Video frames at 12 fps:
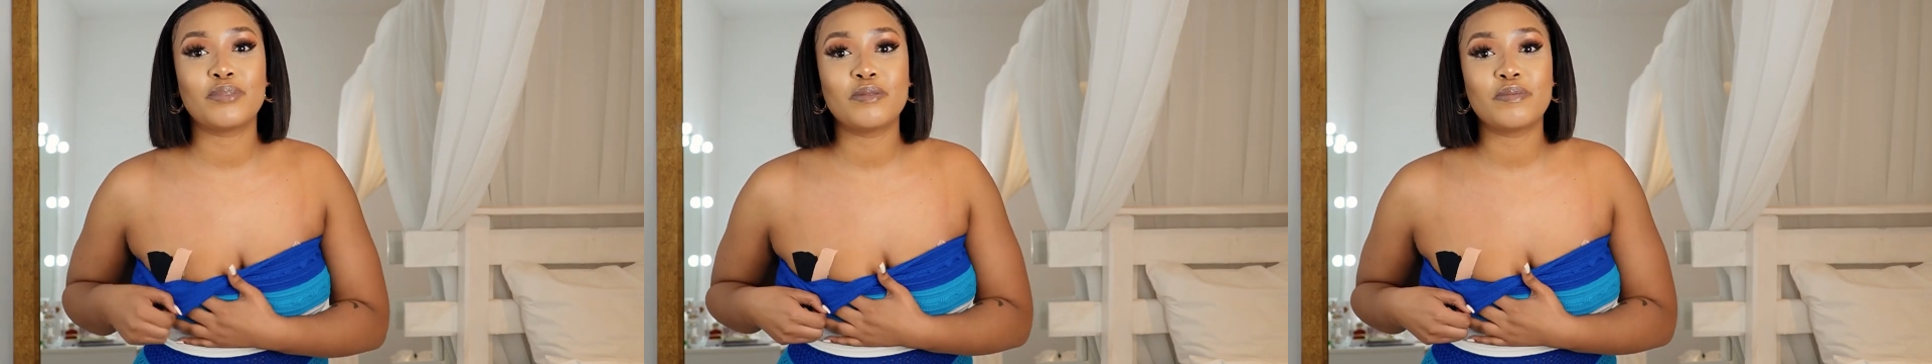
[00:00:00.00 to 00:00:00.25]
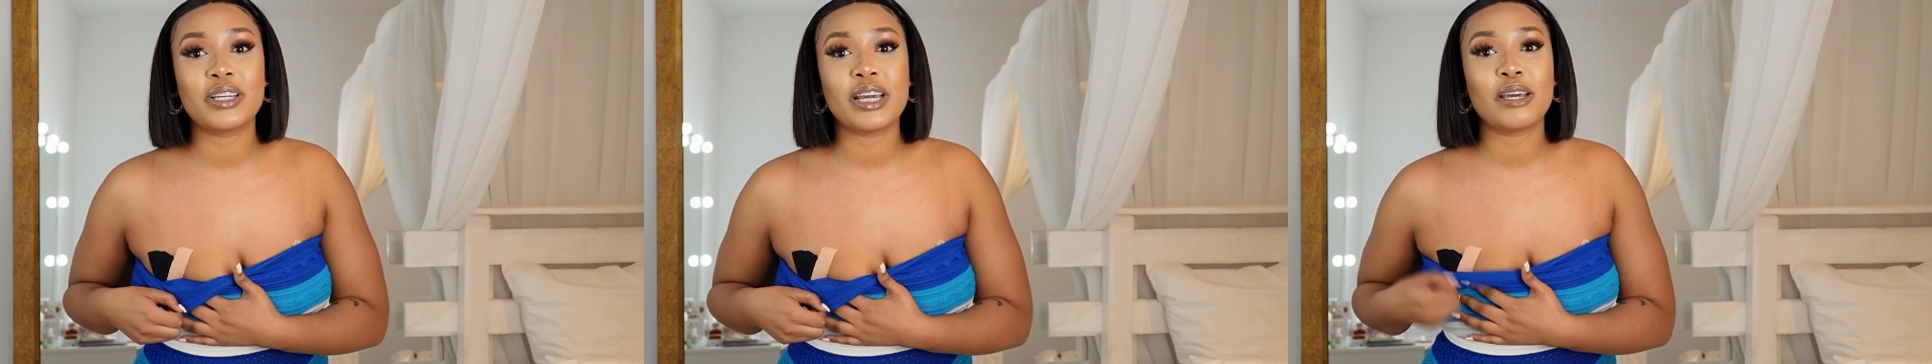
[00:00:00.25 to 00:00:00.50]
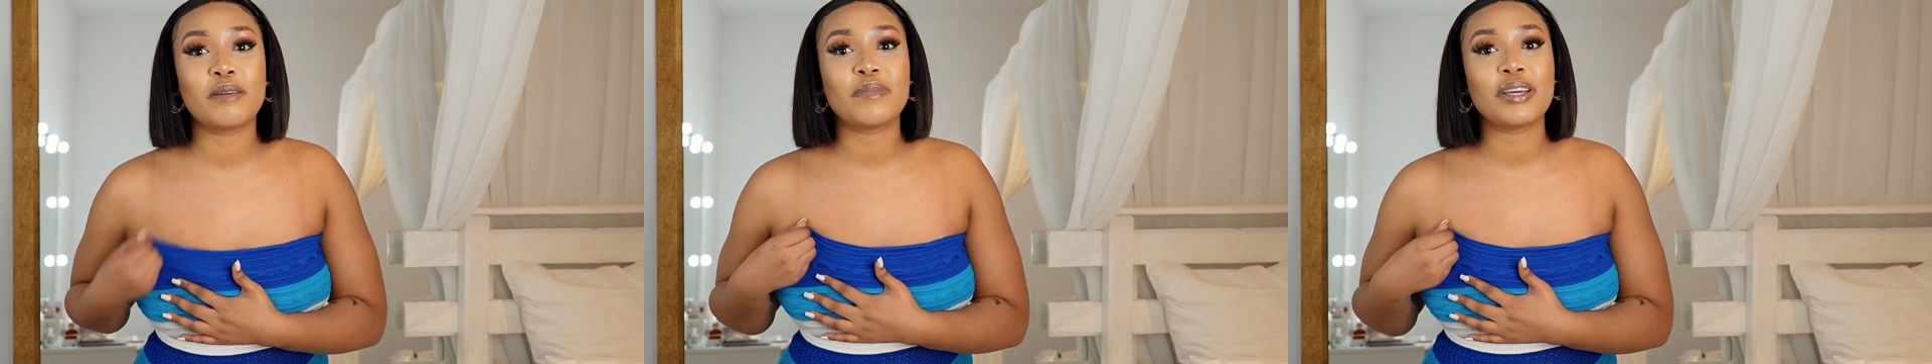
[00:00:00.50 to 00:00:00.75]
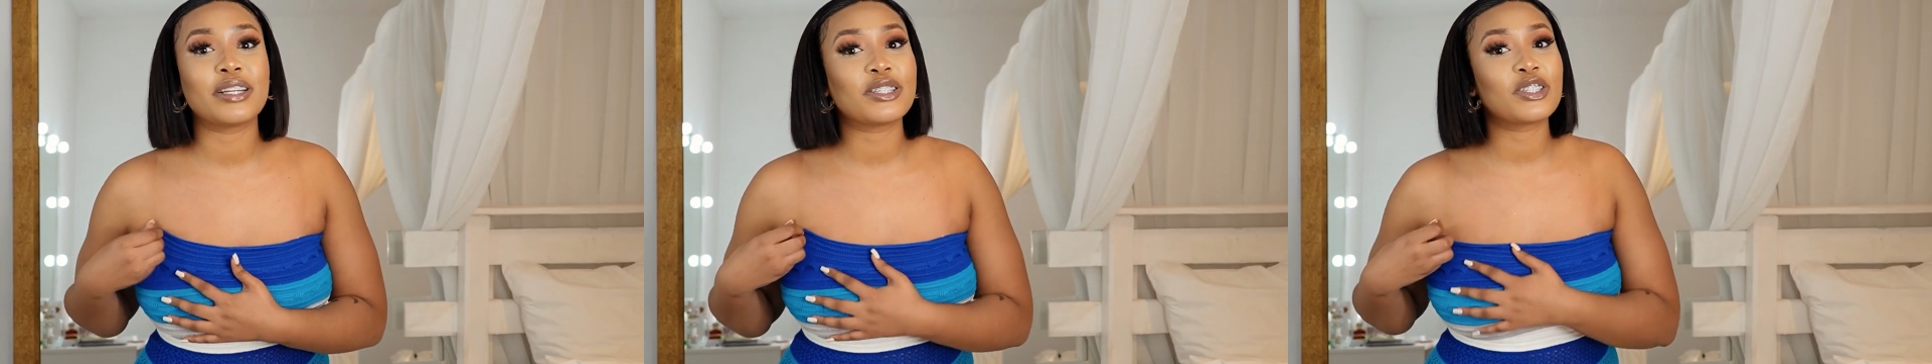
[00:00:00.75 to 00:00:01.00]
boob tape.
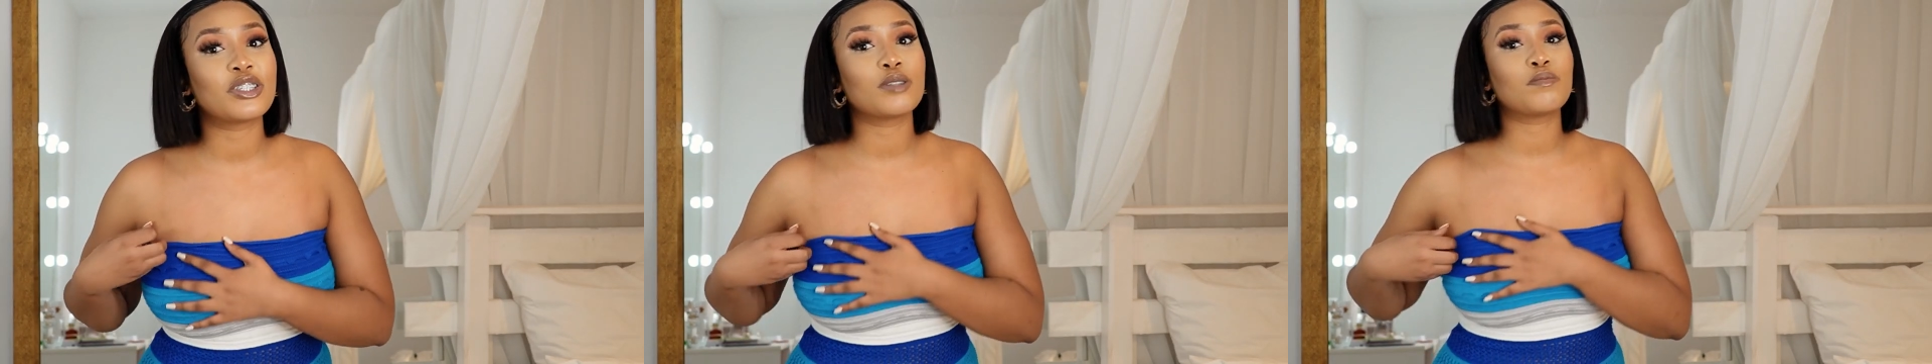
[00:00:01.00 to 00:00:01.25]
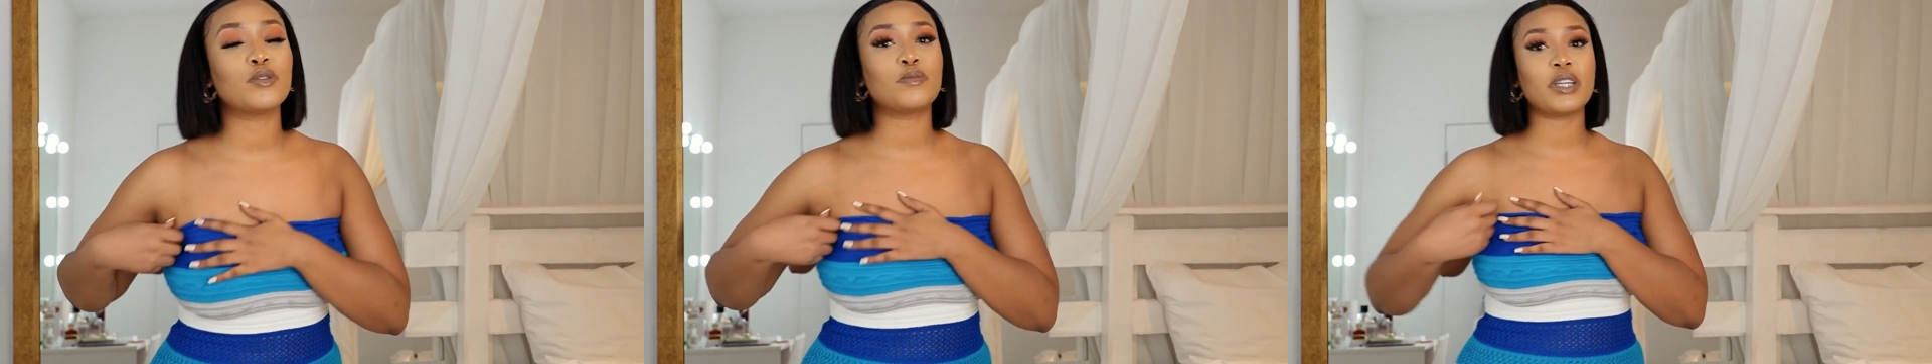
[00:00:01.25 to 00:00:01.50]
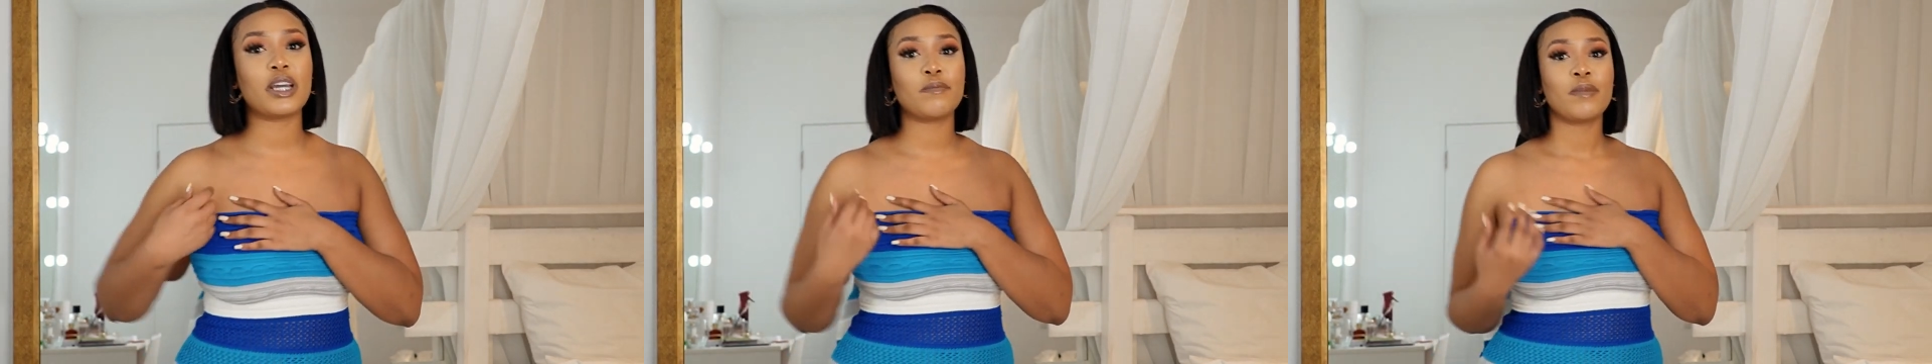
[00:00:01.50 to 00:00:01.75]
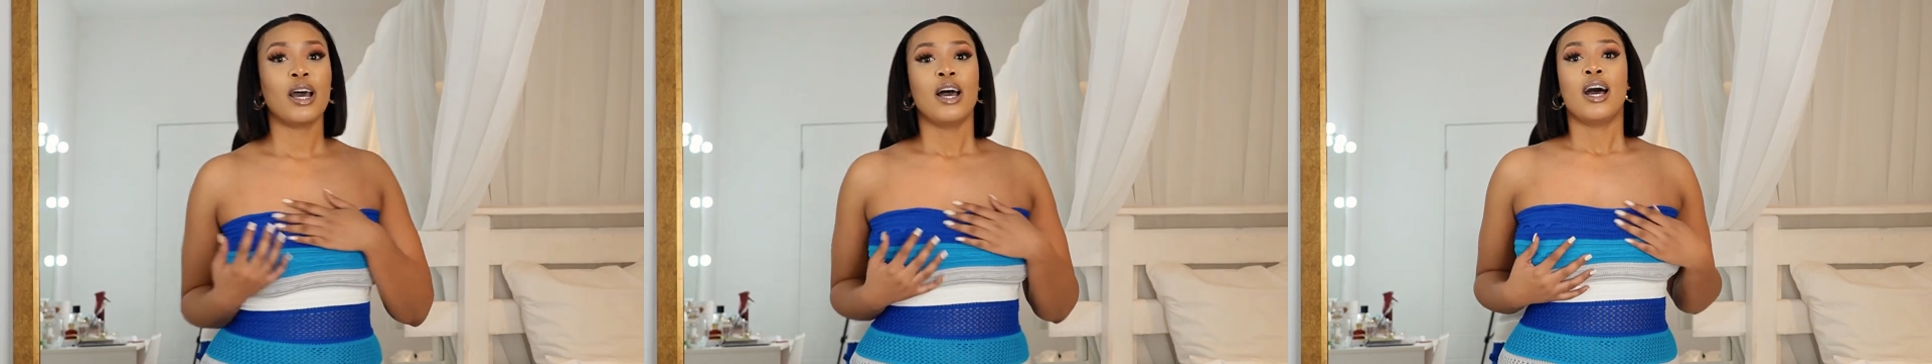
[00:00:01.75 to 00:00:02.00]
It is just boob tape.